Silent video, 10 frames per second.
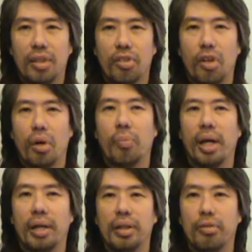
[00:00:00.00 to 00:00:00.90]
So
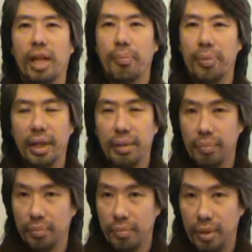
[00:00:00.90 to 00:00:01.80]
by developing
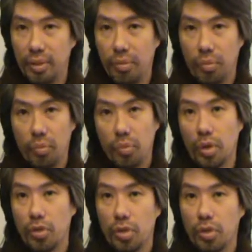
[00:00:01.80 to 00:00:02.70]
a
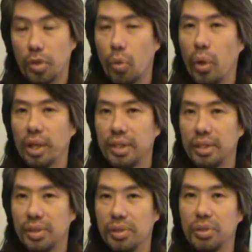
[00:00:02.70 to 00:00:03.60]
certain quality,
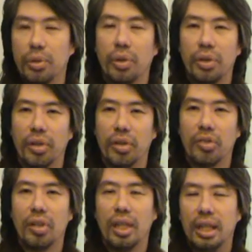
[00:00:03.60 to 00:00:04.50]
certain
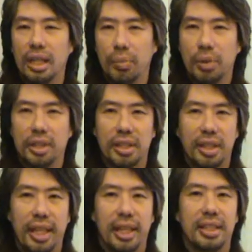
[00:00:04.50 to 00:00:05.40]
goodness, which the
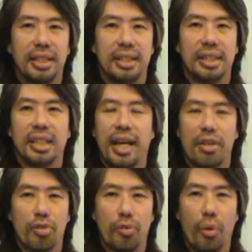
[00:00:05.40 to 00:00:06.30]
deity
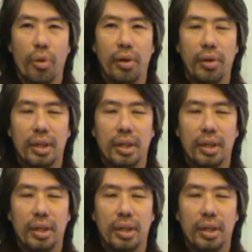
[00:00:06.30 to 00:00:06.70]
stands for,